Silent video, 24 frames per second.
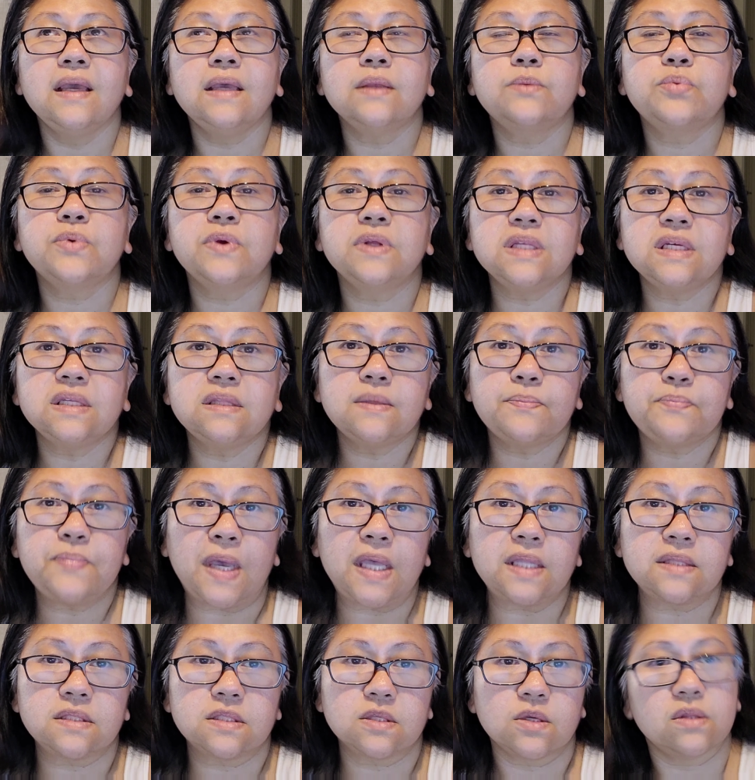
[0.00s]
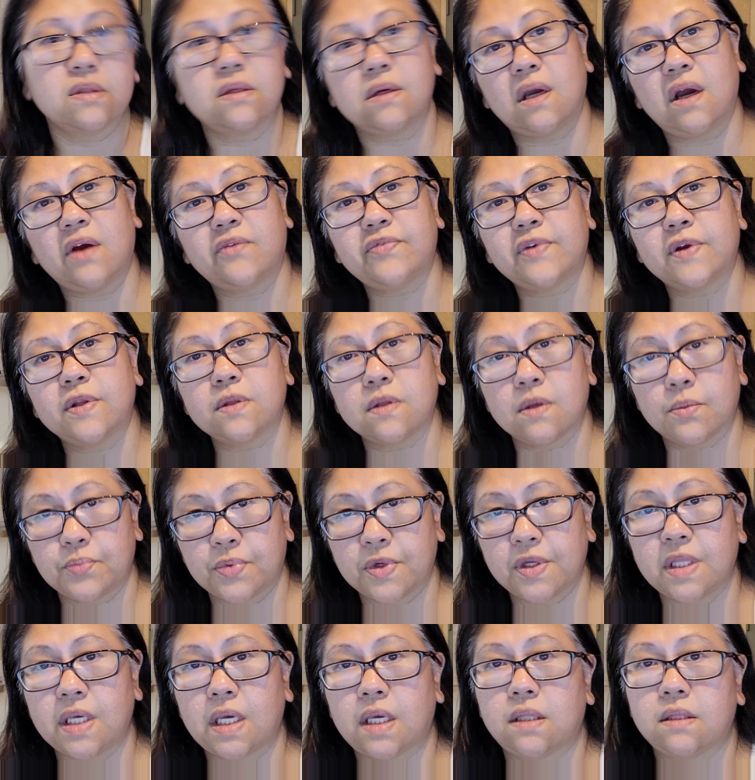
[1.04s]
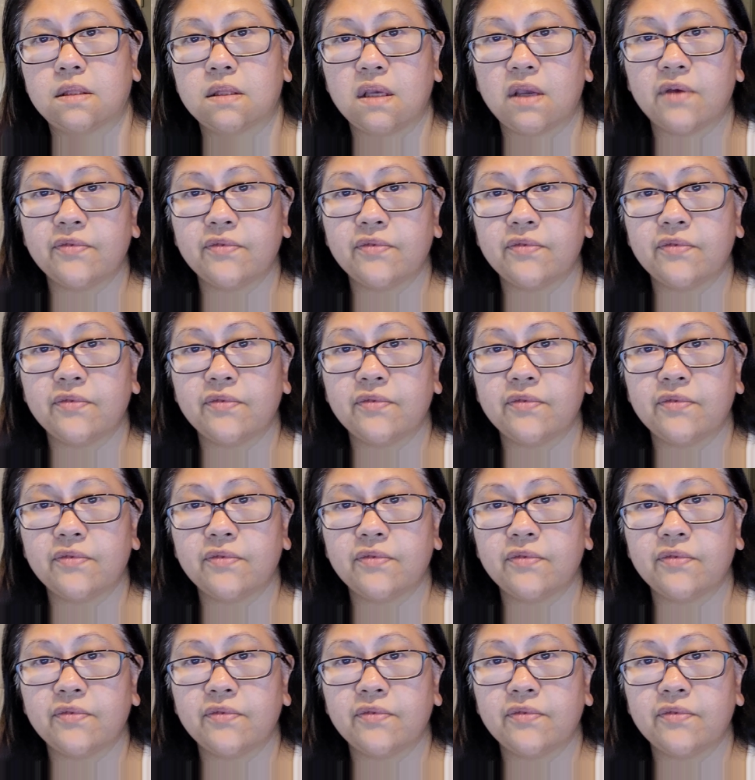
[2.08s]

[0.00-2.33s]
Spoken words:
it really depends on the effort you put in.